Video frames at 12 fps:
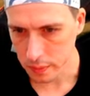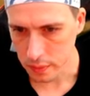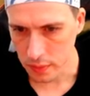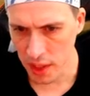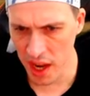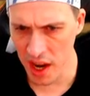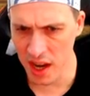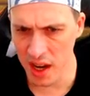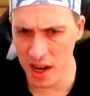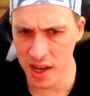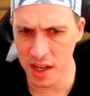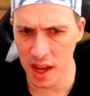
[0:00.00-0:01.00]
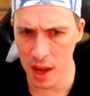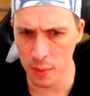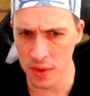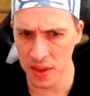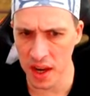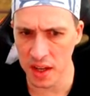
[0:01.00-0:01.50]
Yeah, any game
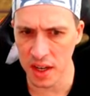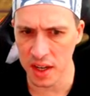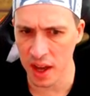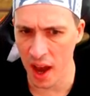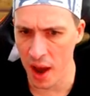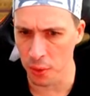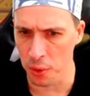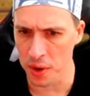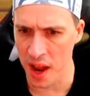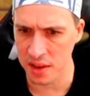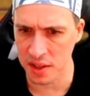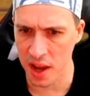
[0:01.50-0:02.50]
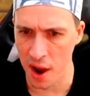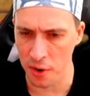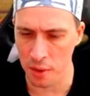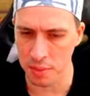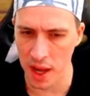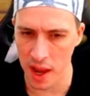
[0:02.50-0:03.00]
with IndyCar or NASCAR,
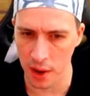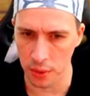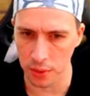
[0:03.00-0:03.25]
I'm down.